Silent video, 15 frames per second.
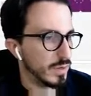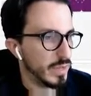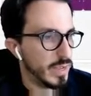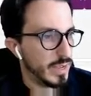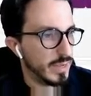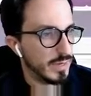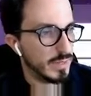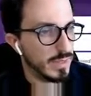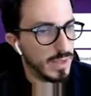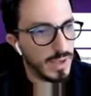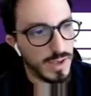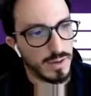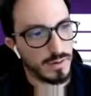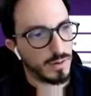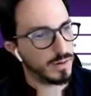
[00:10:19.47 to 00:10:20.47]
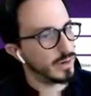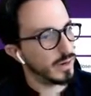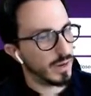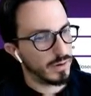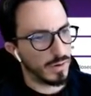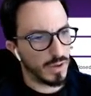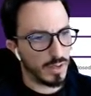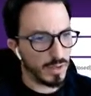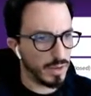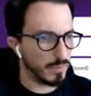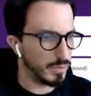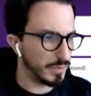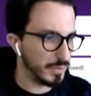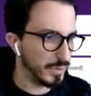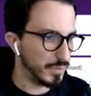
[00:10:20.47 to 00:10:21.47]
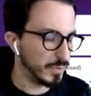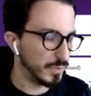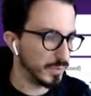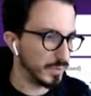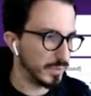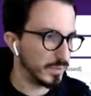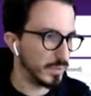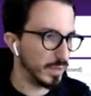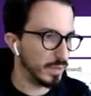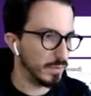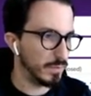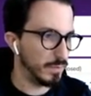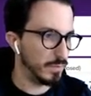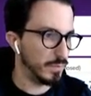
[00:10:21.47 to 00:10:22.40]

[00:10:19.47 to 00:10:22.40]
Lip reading: Edit that, and I know how I want this one to sound.